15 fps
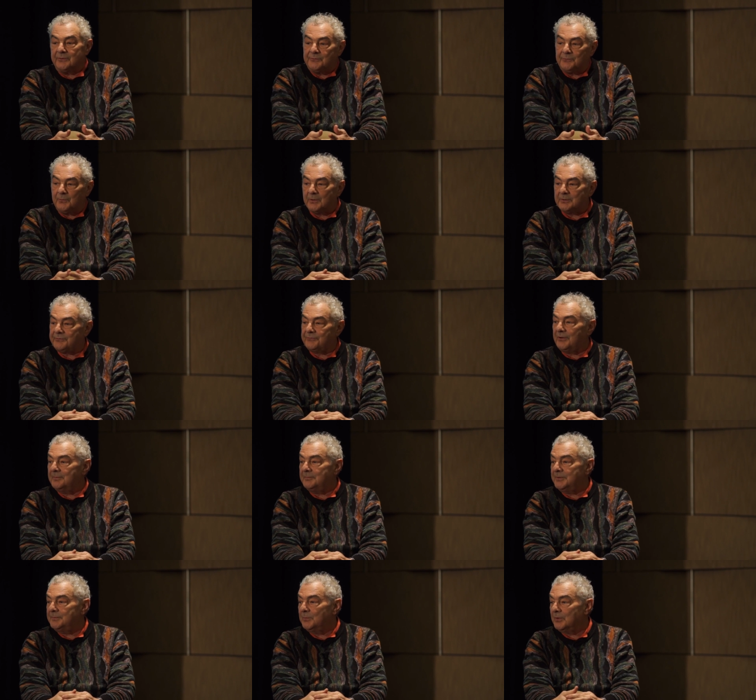It's worked
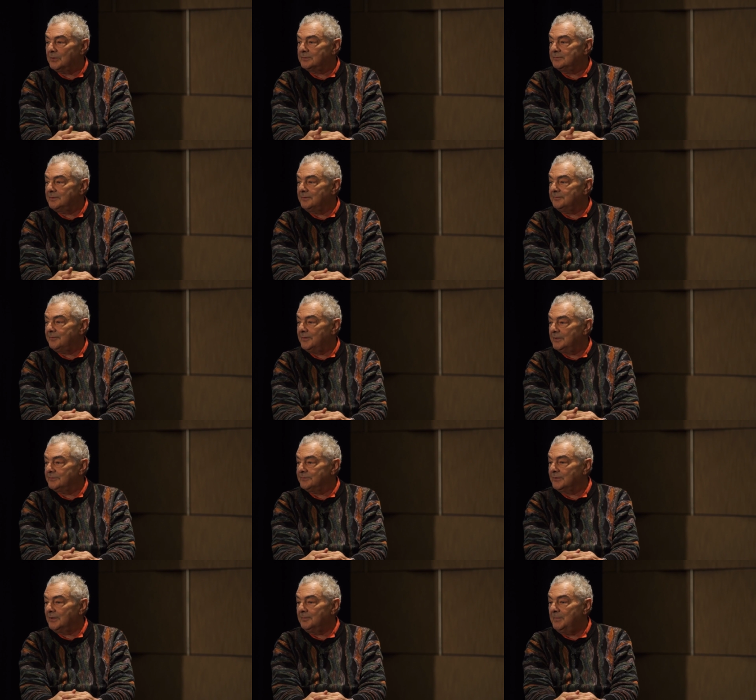some and worked and failed
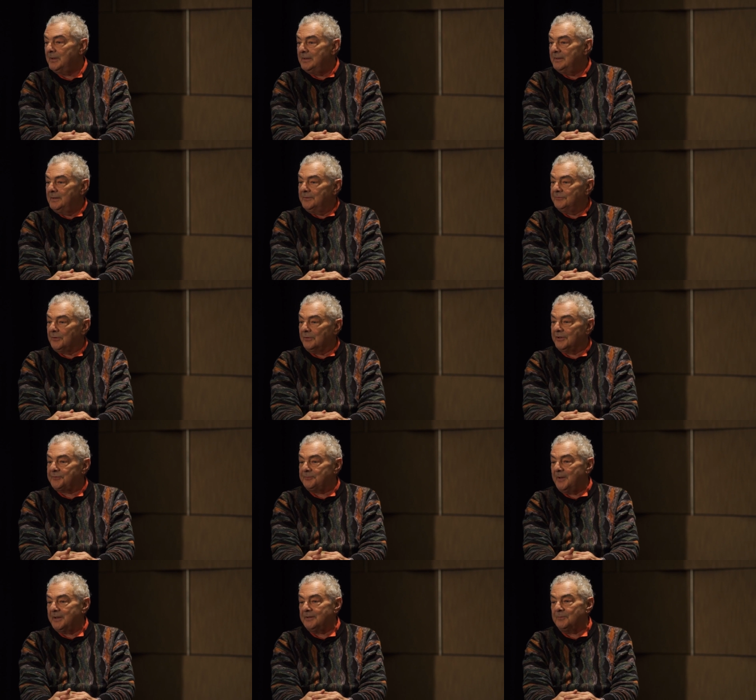some. So let's
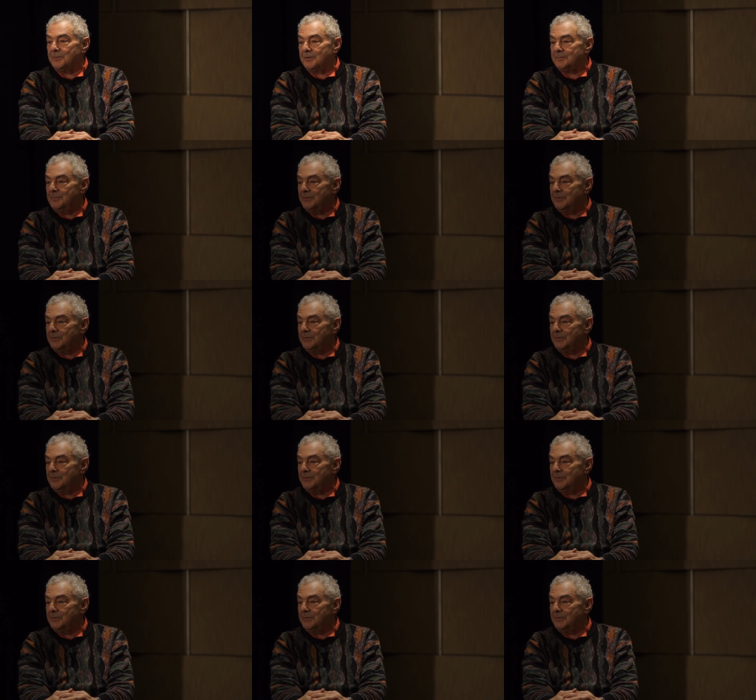make it work